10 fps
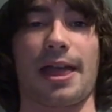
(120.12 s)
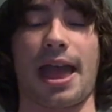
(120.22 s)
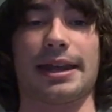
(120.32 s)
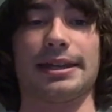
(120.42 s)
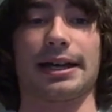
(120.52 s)

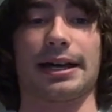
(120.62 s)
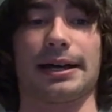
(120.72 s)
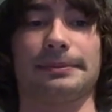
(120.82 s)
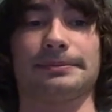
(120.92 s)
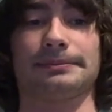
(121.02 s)
And
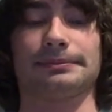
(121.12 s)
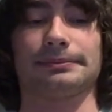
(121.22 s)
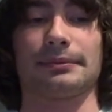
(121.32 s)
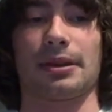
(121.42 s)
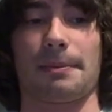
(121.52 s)

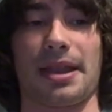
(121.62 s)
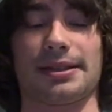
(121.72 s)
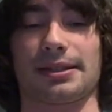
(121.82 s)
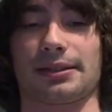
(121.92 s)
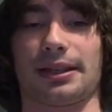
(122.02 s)

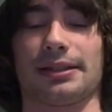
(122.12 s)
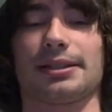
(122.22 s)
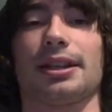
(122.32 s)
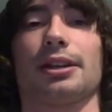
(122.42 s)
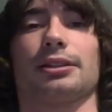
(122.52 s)
basically, it's
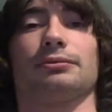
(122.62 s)
the year